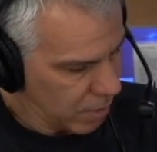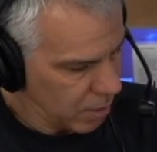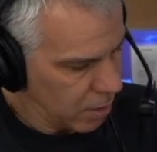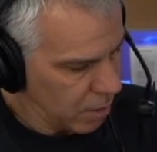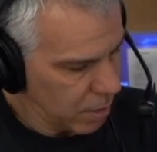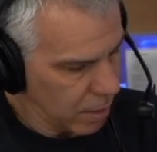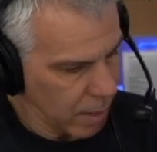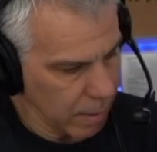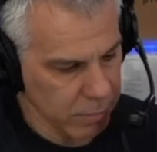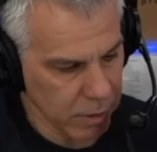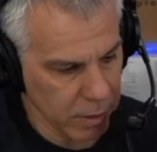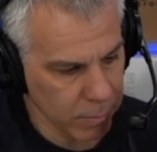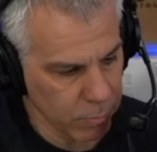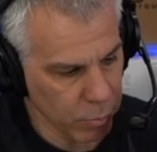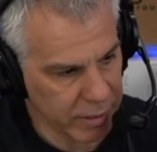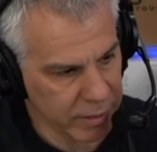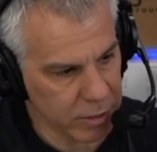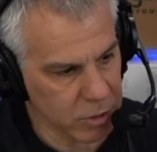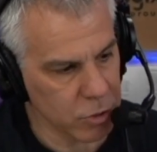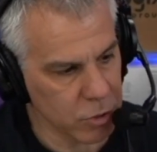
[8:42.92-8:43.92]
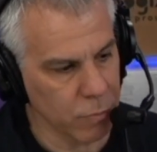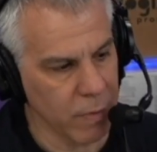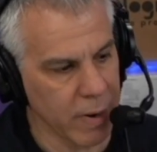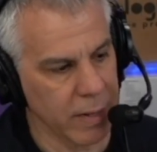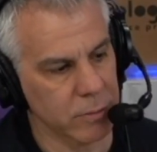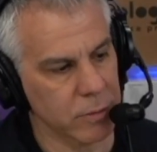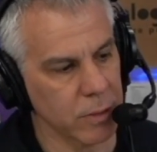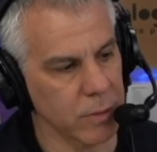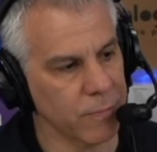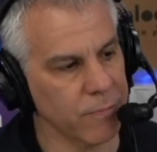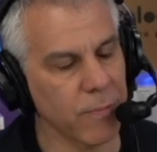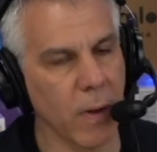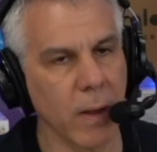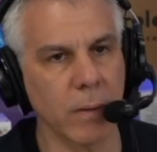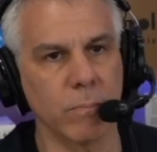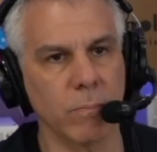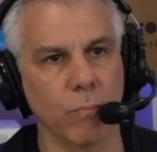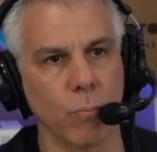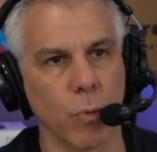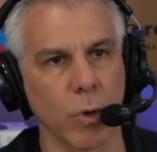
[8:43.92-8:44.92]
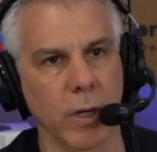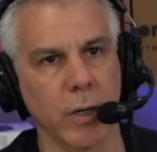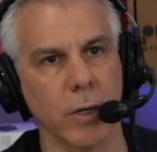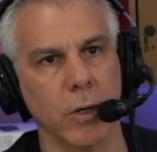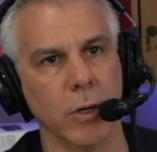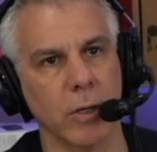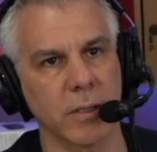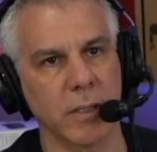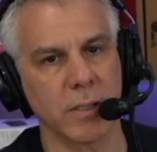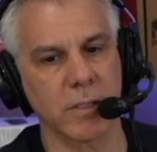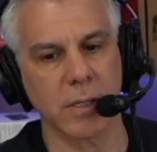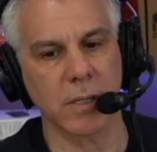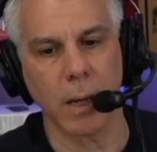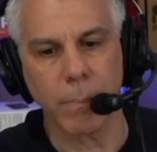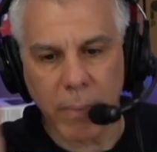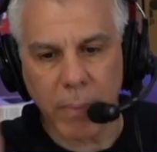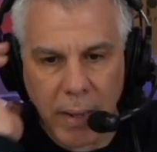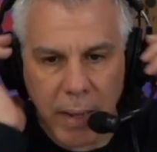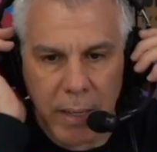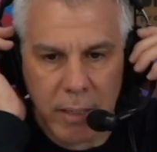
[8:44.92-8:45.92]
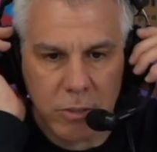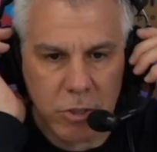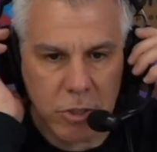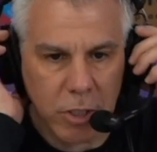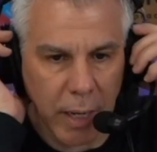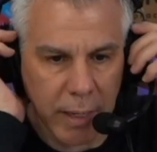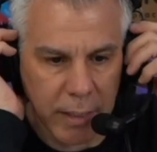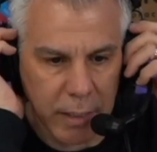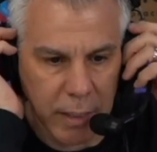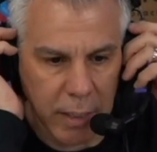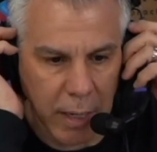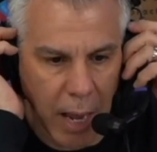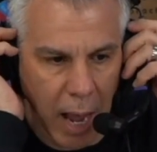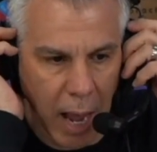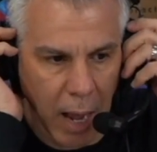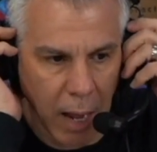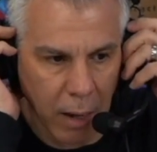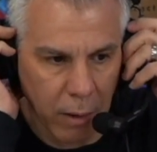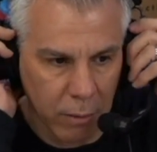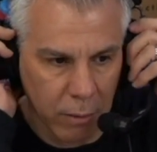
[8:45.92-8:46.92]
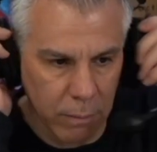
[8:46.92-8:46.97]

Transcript: I'm going to bring this around to the front. We're going to hook this up and check it out.